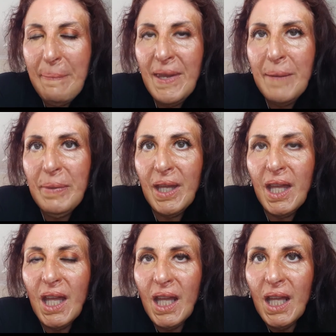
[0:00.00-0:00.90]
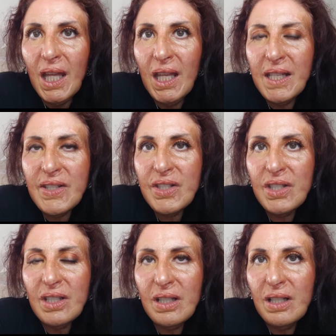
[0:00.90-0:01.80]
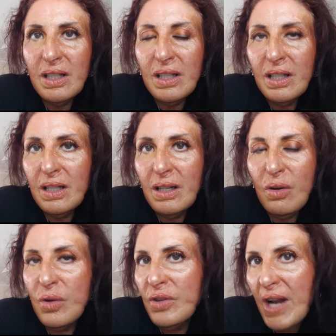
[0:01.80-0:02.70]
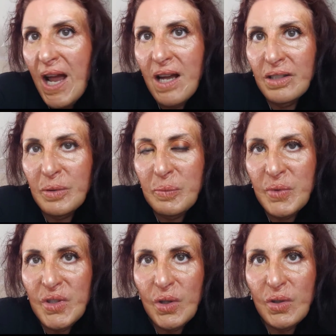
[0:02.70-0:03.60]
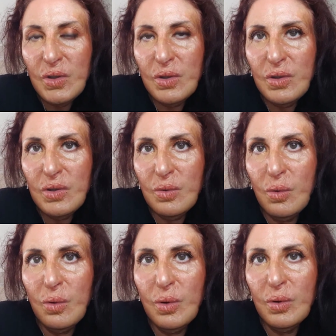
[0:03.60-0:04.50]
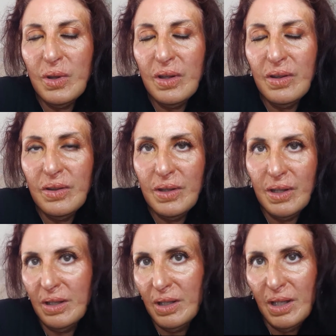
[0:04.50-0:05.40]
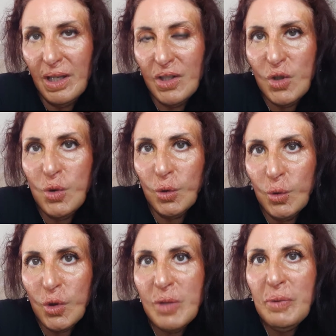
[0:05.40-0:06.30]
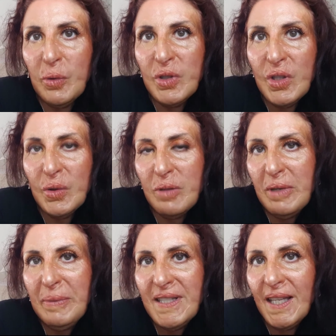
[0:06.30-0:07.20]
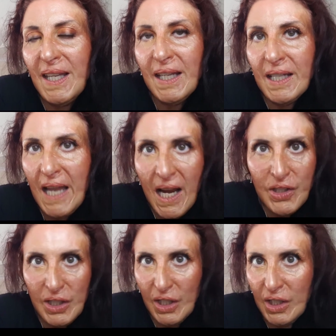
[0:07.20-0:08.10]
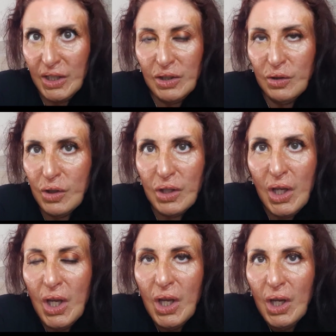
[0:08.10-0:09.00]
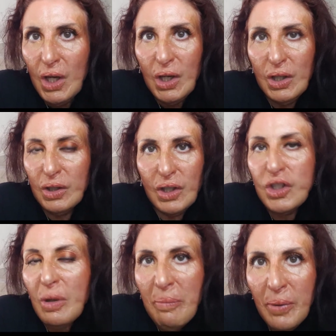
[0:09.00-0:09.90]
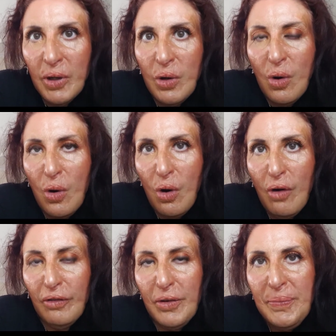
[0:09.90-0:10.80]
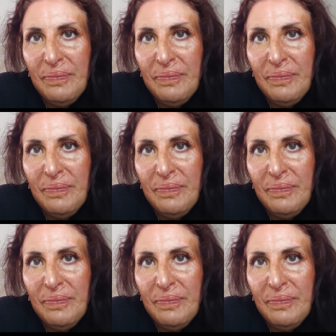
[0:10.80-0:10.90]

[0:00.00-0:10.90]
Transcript: Maybe it's on their arms, so it's not noticeable until they maybe take a cardigan or a jumper off.